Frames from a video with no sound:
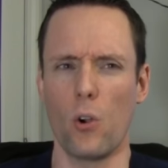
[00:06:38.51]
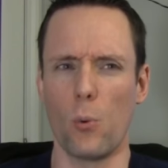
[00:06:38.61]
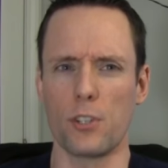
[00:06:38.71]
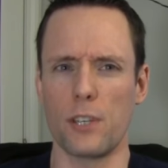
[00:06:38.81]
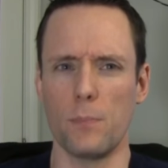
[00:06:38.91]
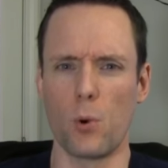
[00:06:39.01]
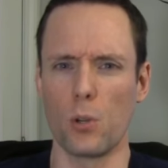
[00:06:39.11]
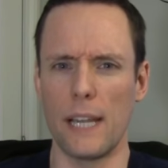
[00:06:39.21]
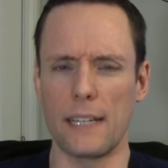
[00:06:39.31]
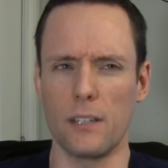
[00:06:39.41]
Or was it
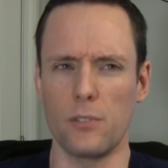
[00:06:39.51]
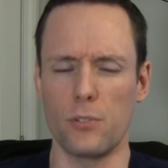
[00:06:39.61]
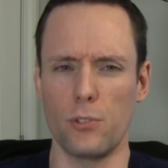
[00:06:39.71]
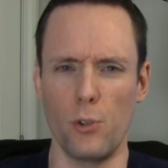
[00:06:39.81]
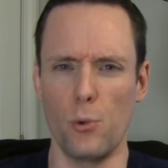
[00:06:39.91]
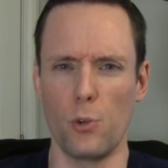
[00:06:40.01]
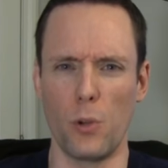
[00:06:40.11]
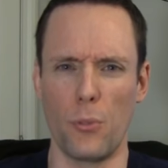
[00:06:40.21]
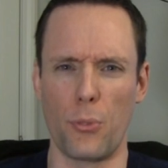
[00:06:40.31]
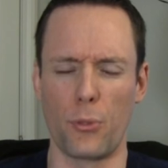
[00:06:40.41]
more like a 2
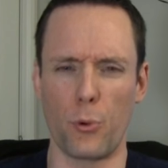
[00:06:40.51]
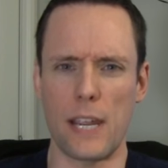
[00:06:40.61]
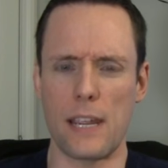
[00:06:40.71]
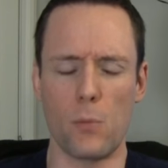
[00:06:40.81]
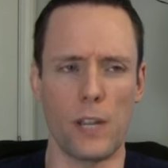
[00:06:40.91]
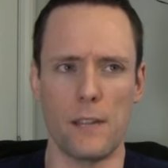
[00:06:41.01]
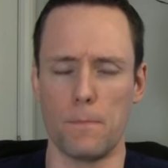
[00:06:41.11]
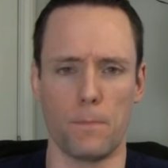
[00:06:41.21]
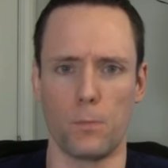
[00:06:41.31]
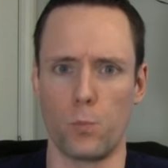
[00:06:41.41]
to a 3?
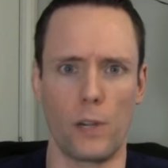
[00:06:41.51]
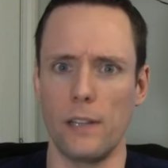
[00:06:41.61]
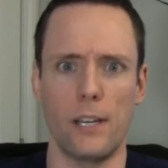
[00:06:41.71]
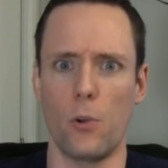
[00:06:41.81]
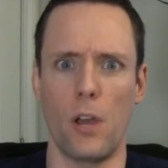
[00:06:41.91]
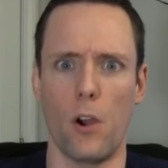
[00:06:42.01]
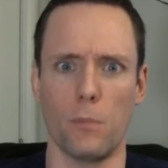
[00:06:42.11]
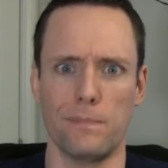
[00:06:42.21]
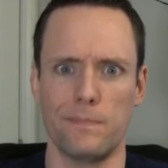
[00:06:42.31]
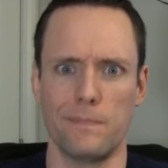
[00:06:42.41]
We really don't know.